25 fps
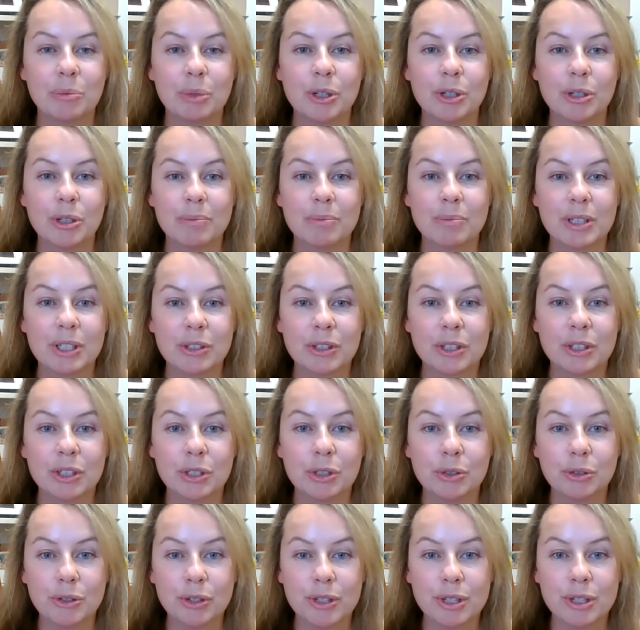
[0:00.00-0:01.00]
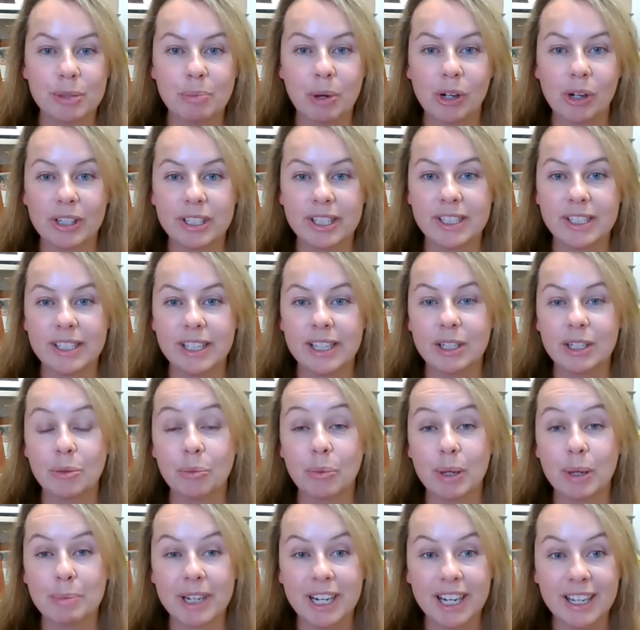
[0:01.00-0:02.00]
Welcome to the Children's Policy Centre
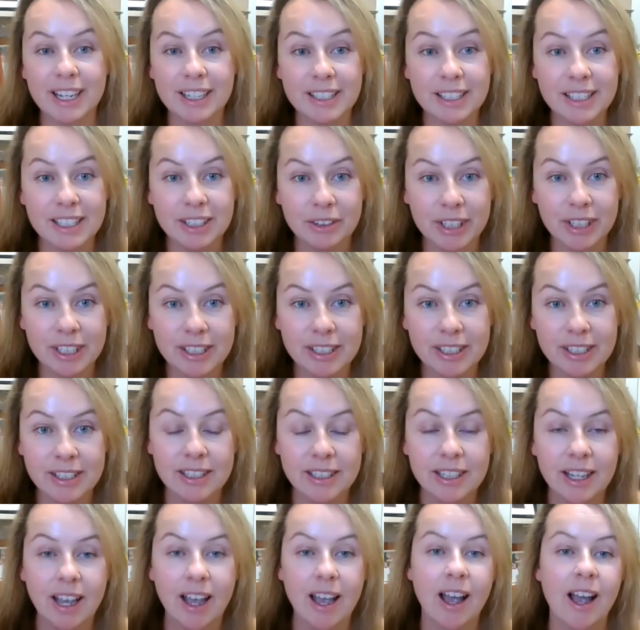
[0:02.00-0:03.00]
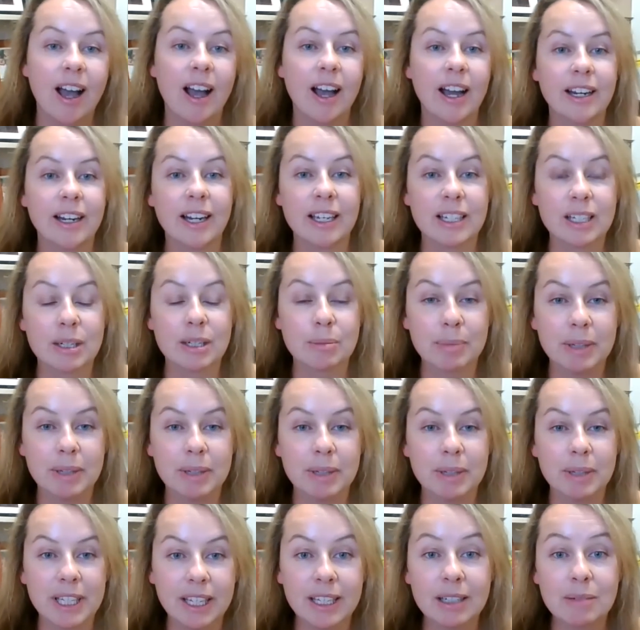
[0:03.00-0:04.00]
webinar series. I'd like to
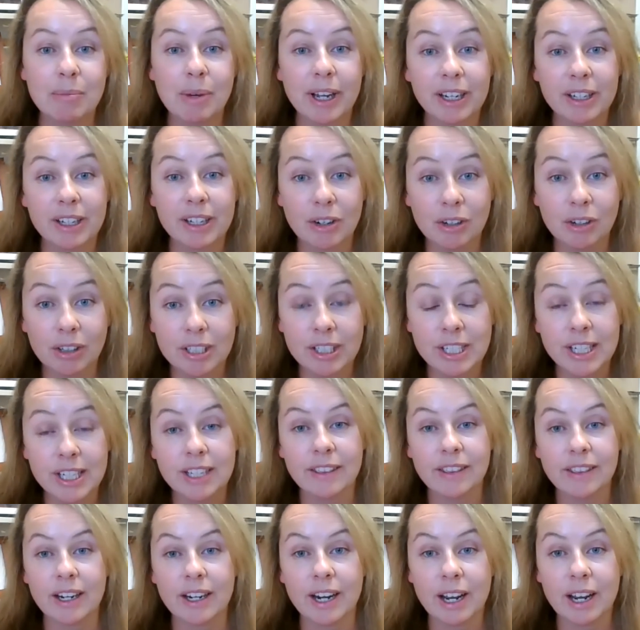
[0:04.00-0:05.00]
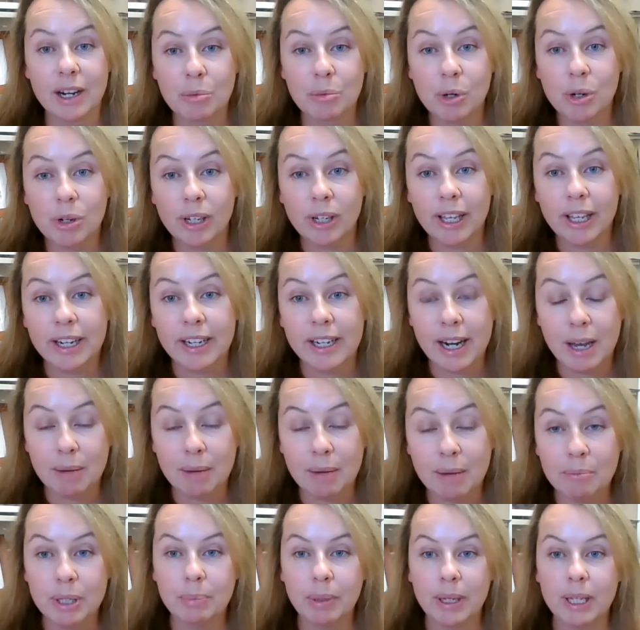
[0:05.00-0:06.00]
begin by acknowledging the Ngunnawal and
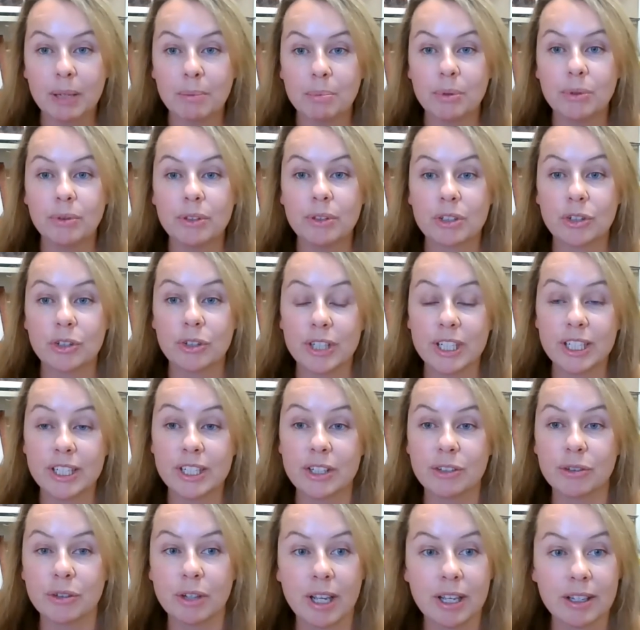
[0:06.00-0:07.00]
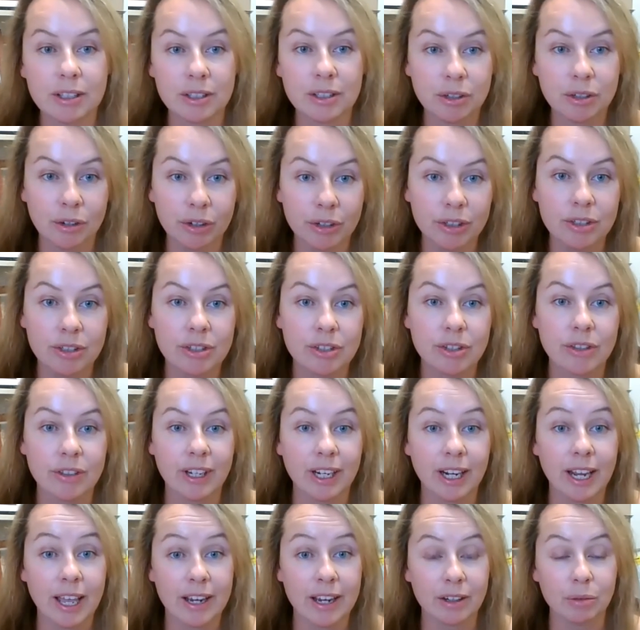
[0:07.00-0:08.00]
Ngambri people, the traditional custodians on
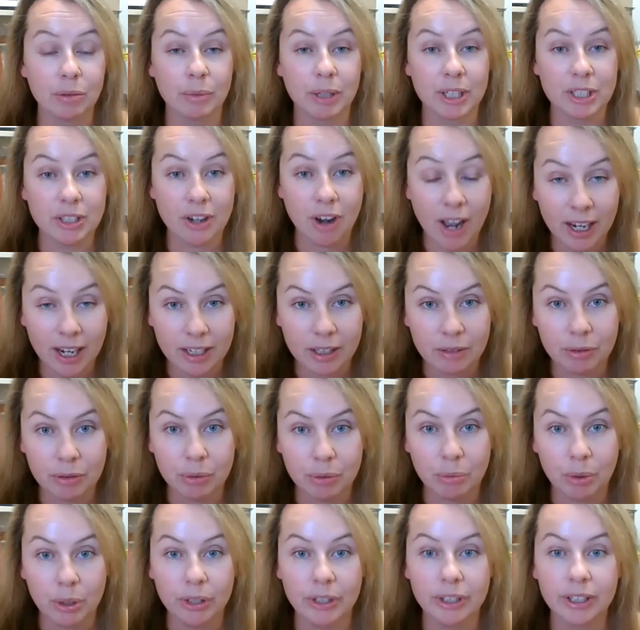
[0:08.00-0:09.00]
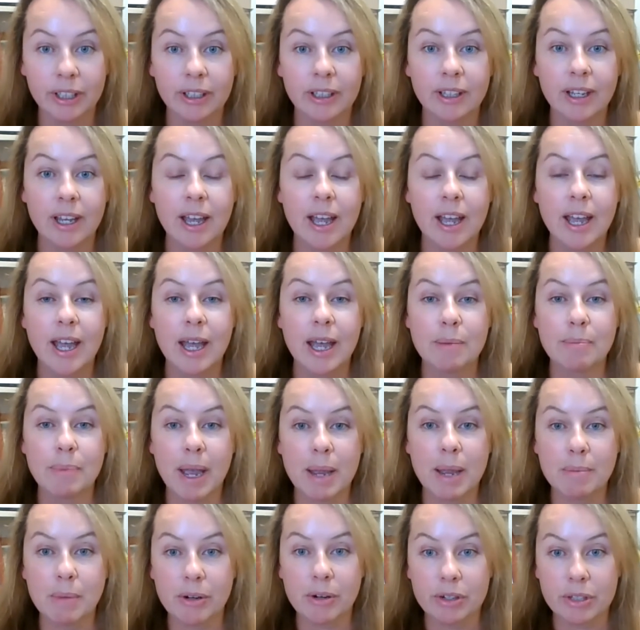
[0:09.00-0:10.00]
the land on which I live and work, and
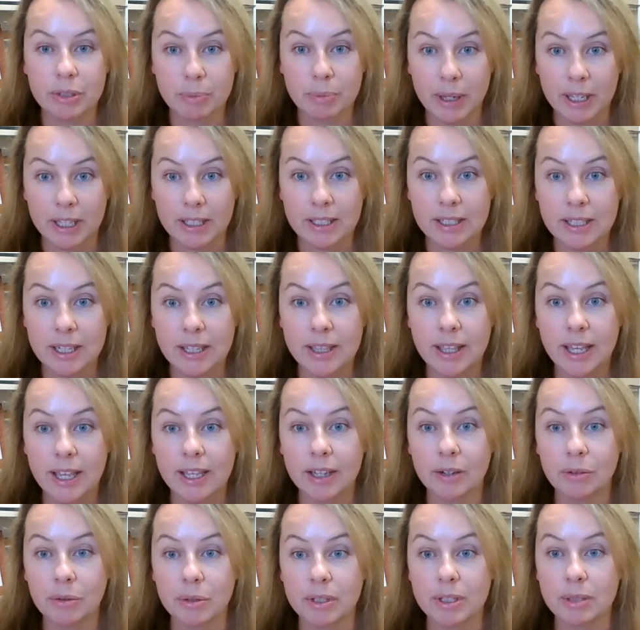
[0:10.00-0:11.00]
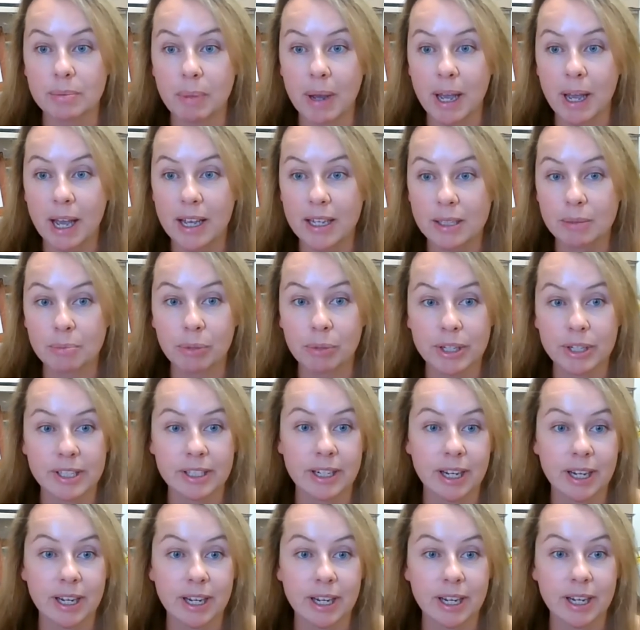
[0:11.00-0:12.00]
pay my respects to their elders past,
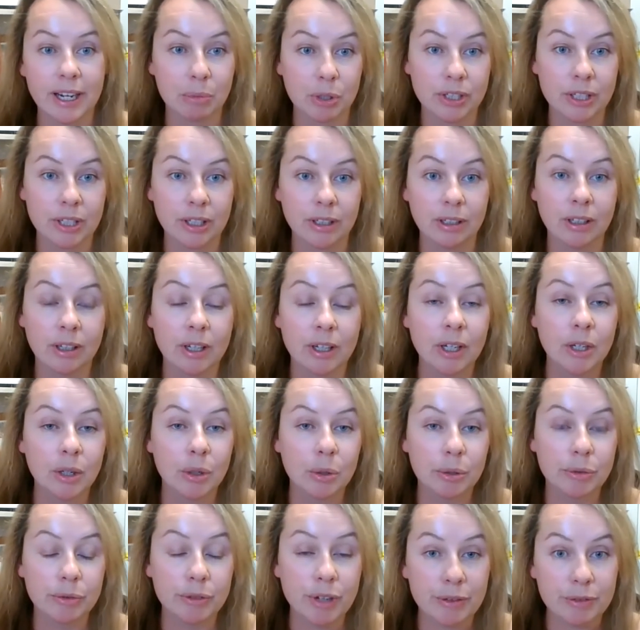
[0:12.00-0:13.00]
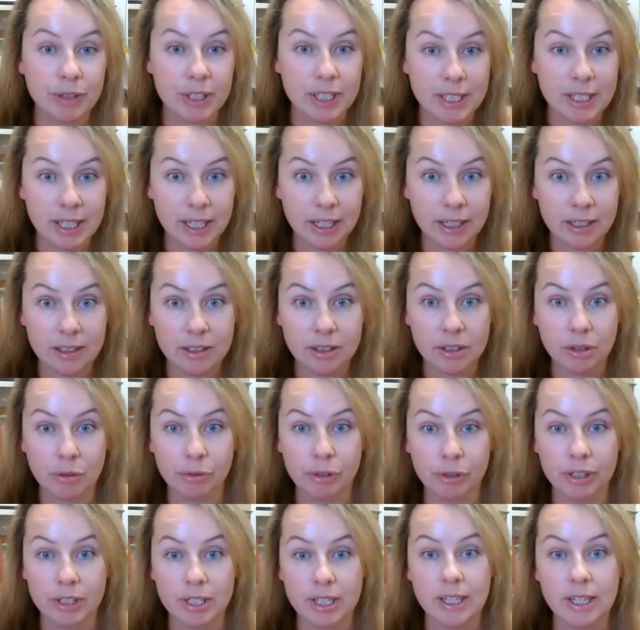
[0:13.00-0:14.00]
present and emerging, who have never ceded
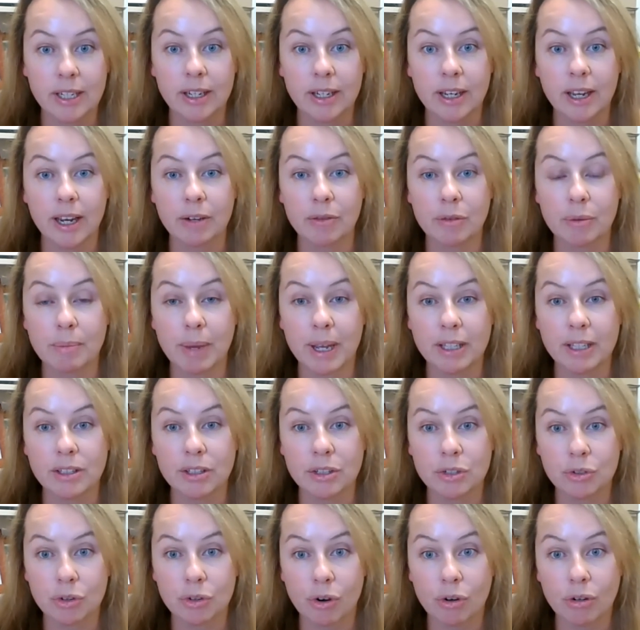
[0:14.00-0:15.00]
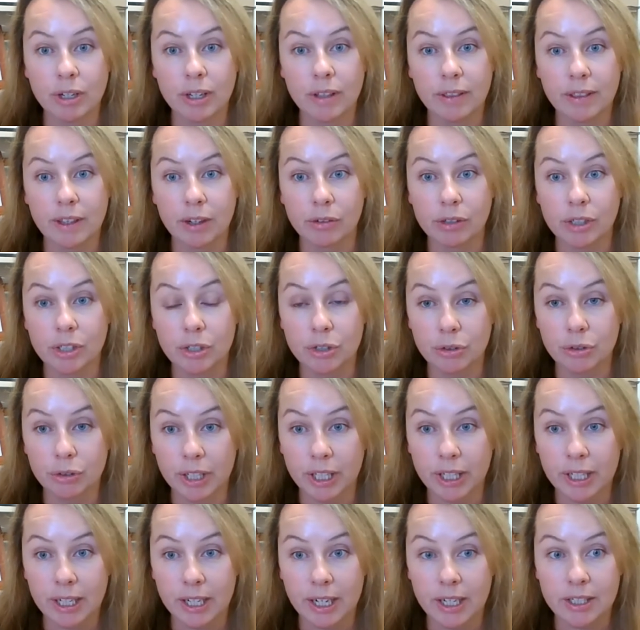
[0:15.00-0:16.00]
sovereignty and remain strong in their
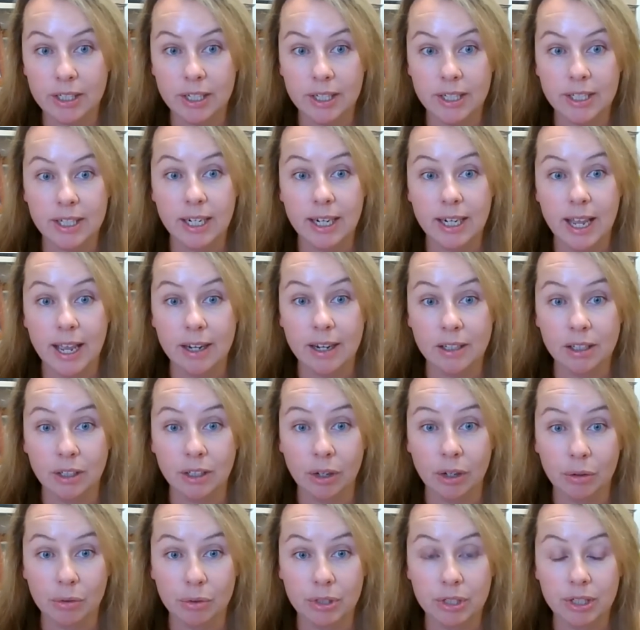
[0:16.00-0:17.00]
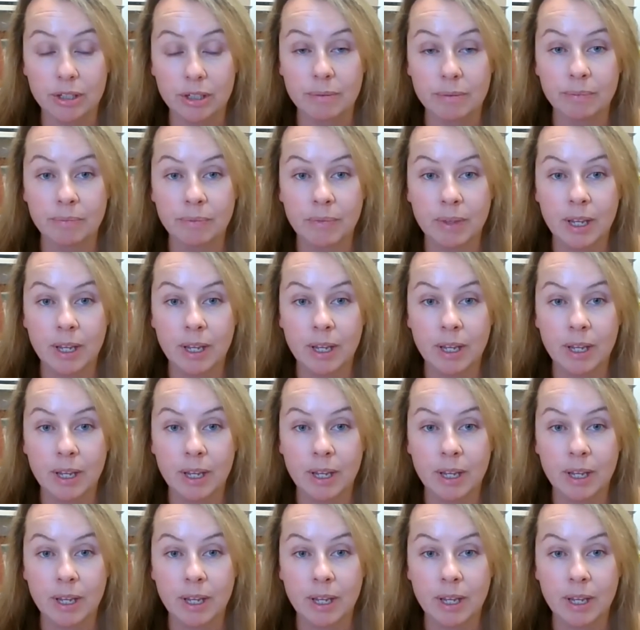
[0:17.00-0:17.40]
enduring connection to land and culture.